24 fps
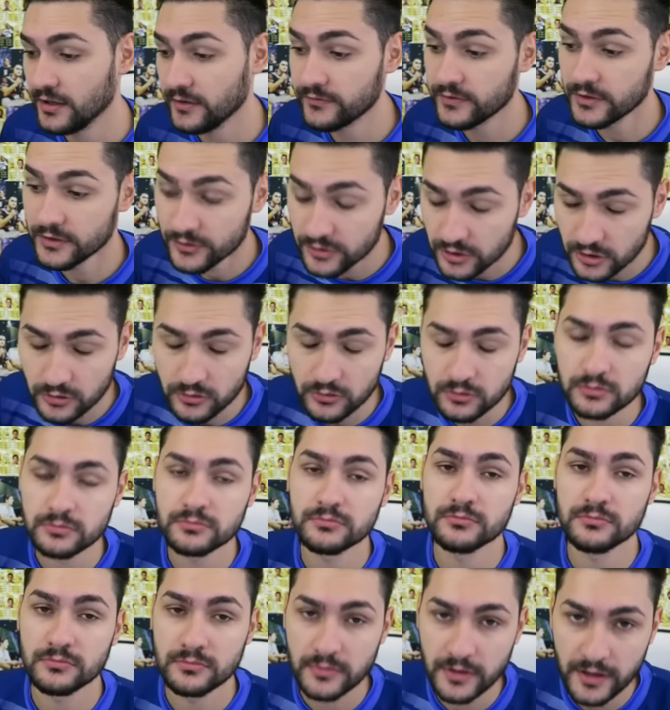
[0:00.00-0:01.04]
Even though,
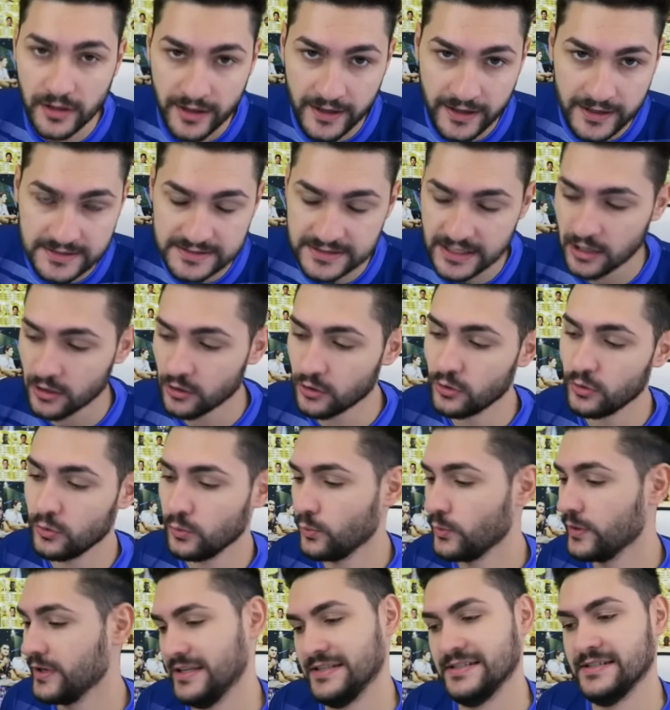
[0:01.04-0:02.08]
as I
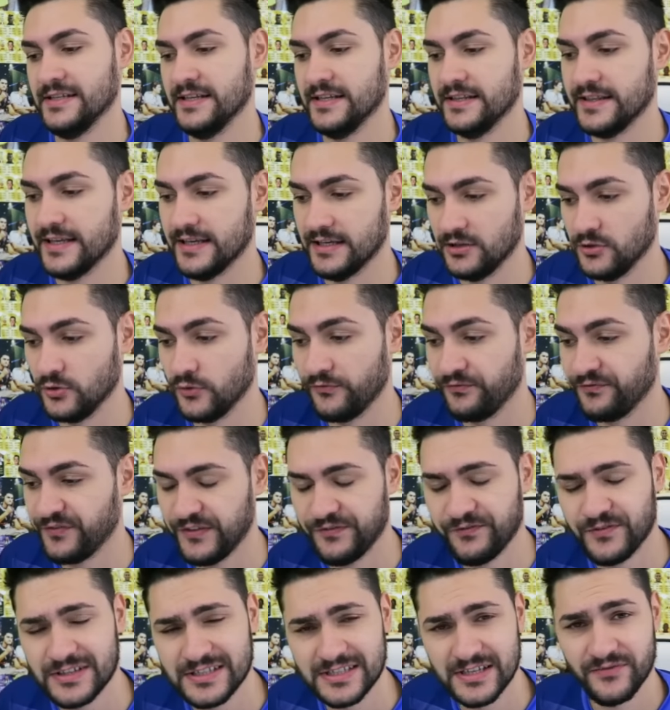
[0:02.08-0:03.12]
always tell you,
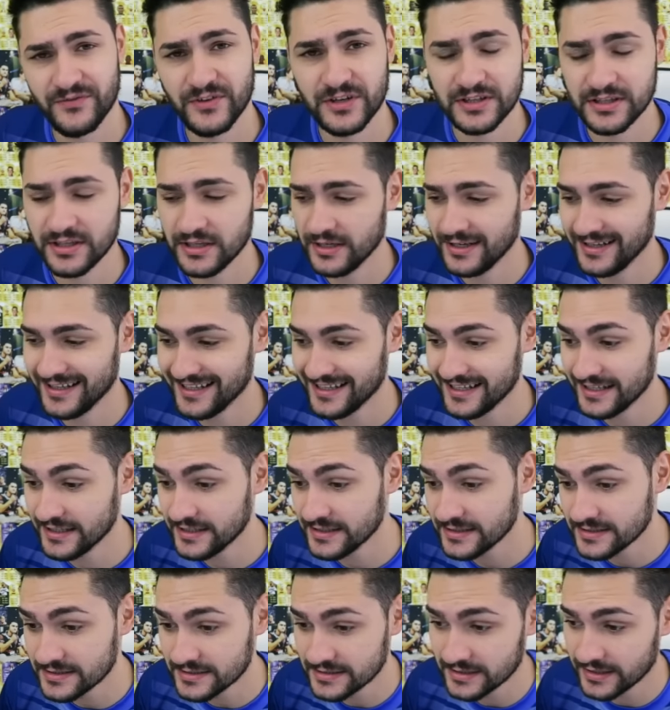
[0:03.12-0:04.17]
FIFA 17
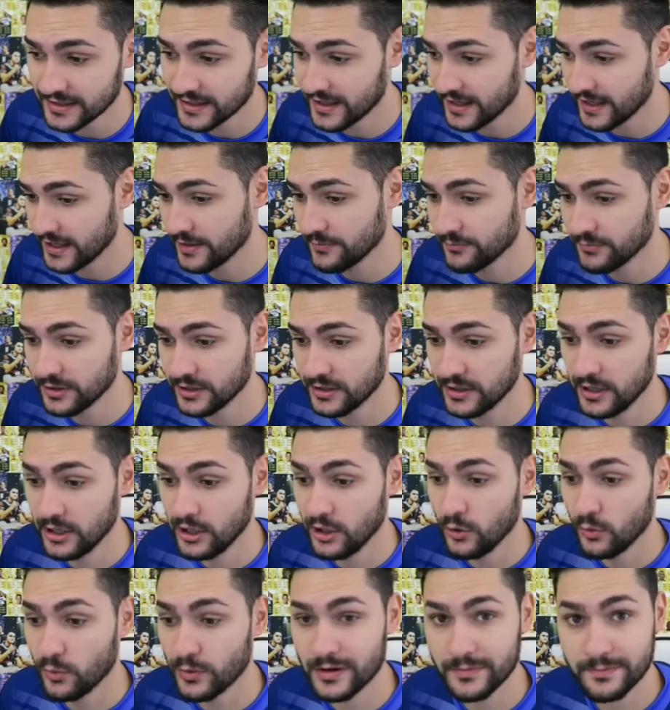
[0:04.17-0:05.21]
is a game
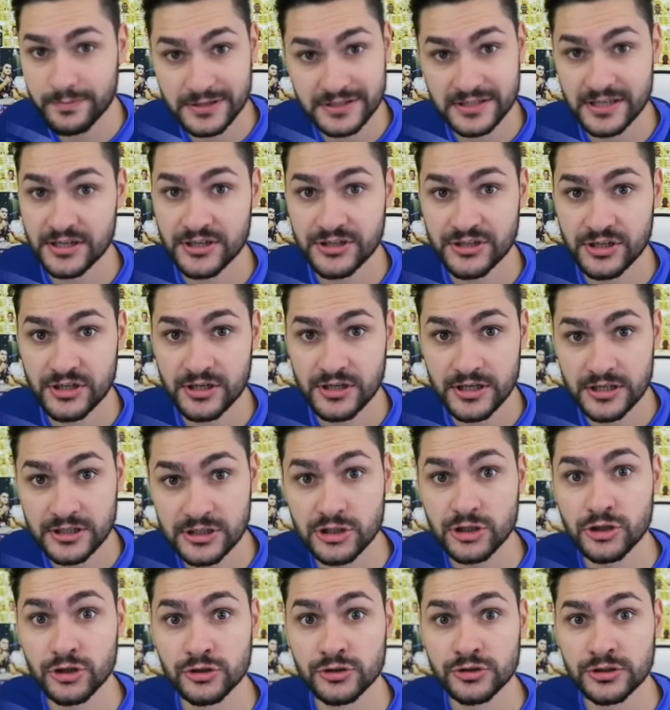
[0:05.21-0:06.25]
where possession
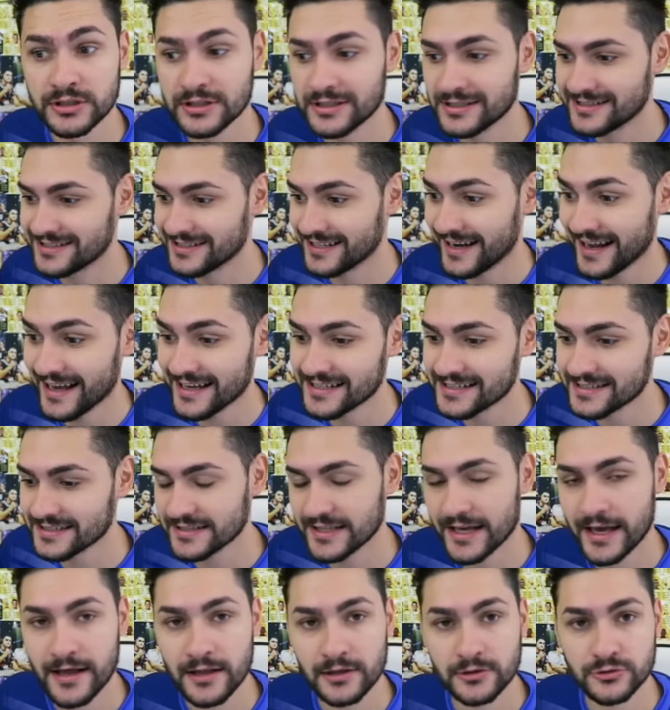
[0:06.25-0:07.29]
is good, it's a nice
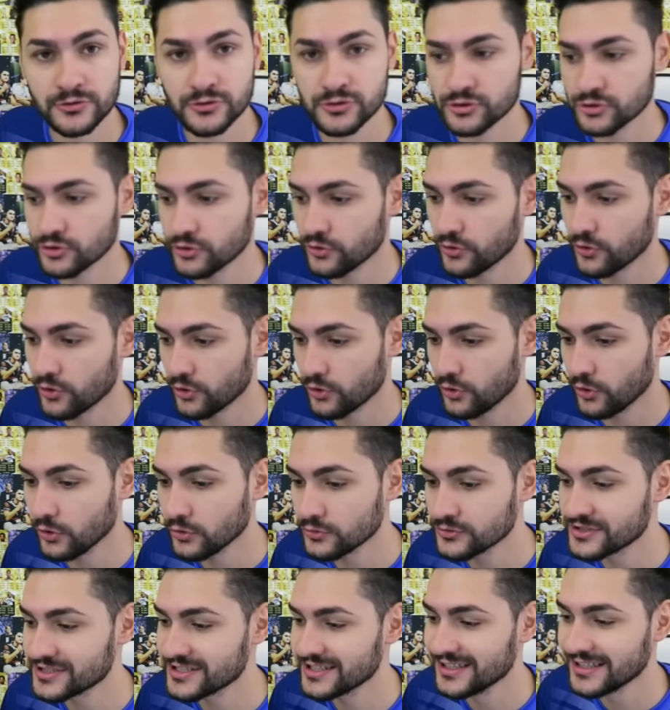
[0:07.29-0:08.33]
style to score
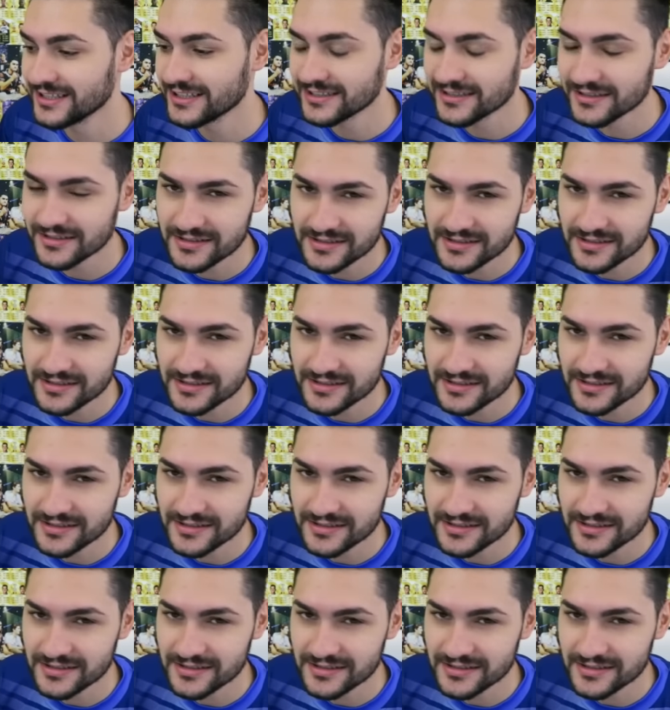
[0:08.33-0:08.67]
goals.